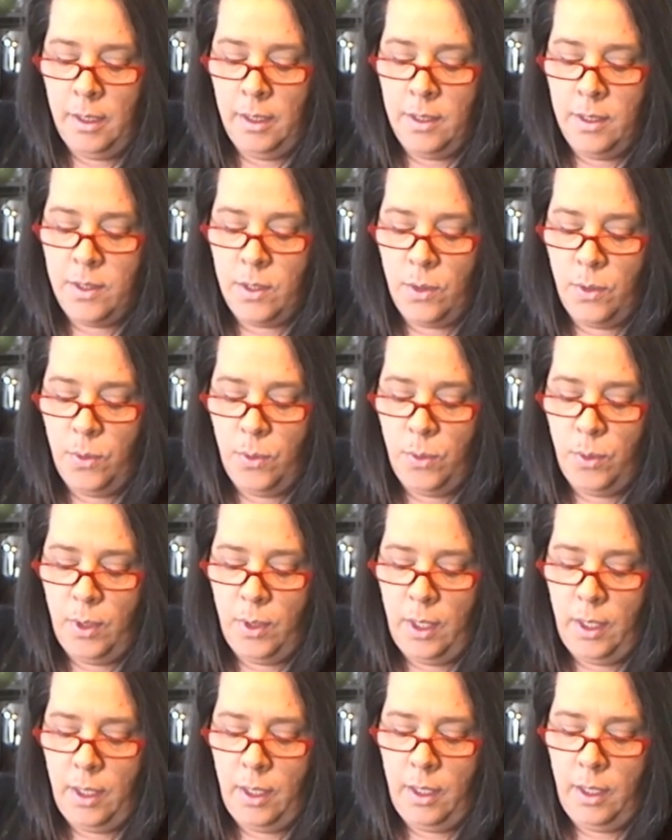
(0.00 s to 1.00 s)
So
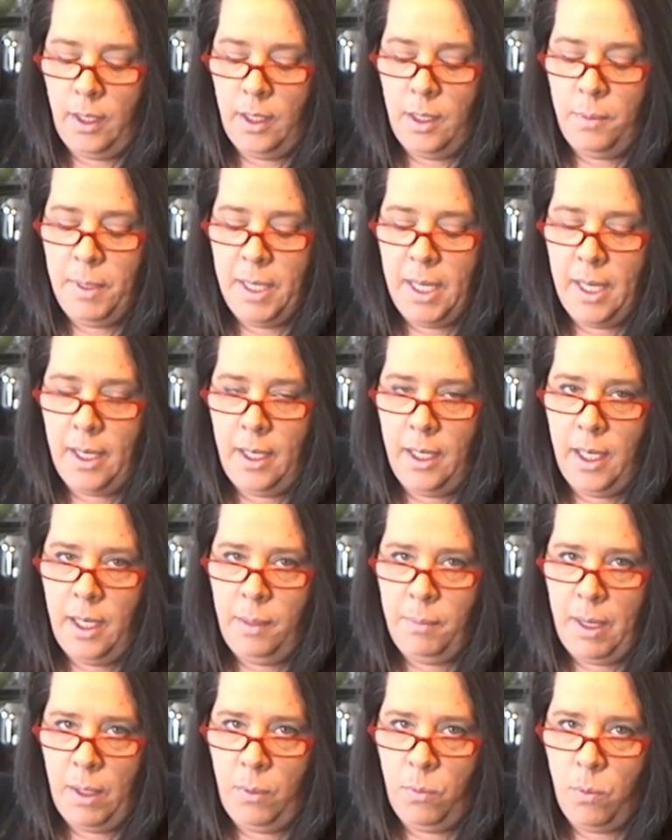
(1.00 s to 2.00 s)
in the beginning, he
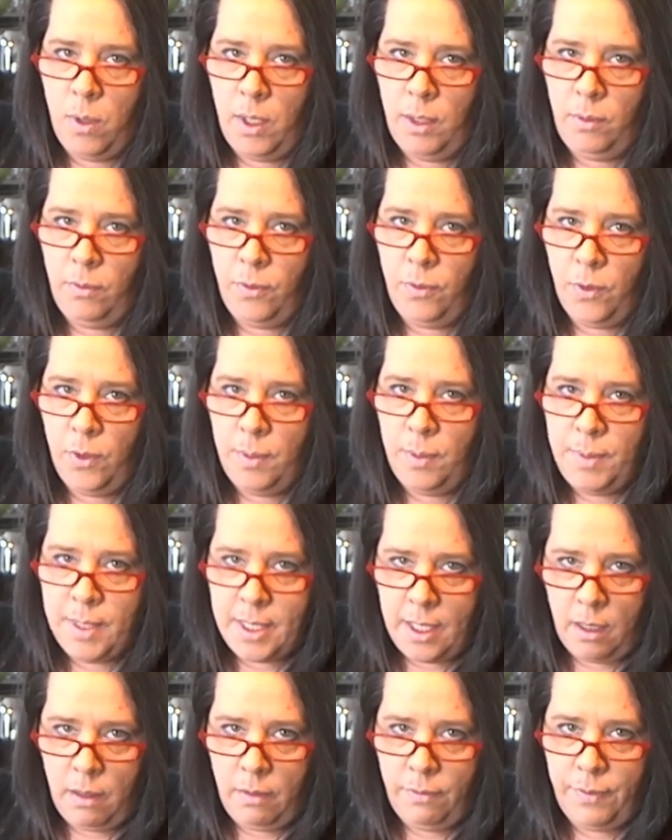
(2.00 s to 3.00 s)
made one for
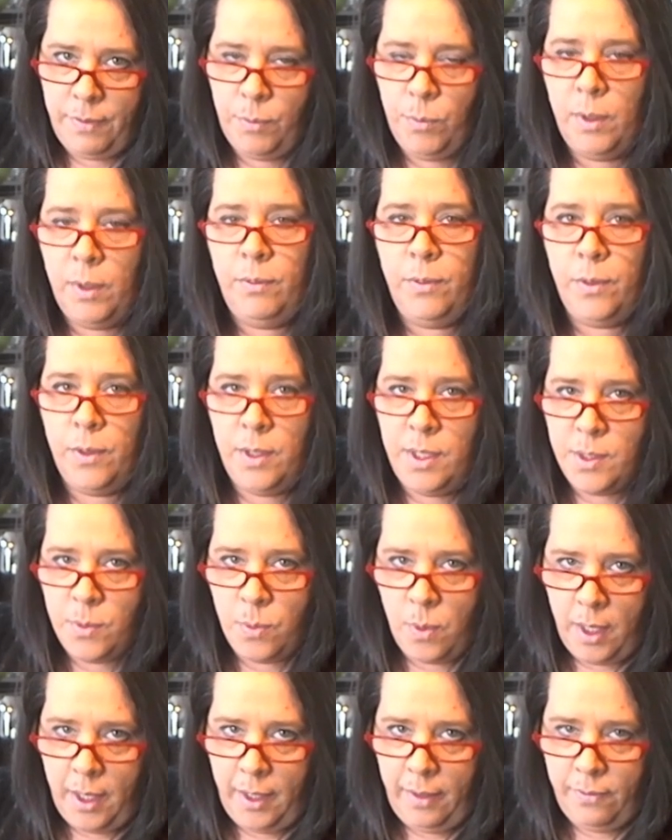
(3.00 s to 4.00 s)
himself and one for his
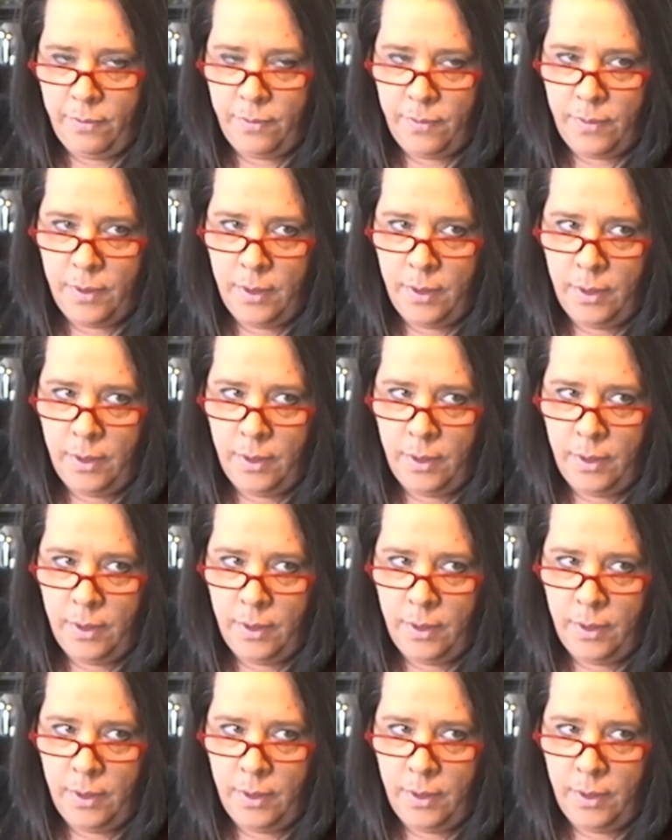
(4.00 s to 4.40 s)
wife.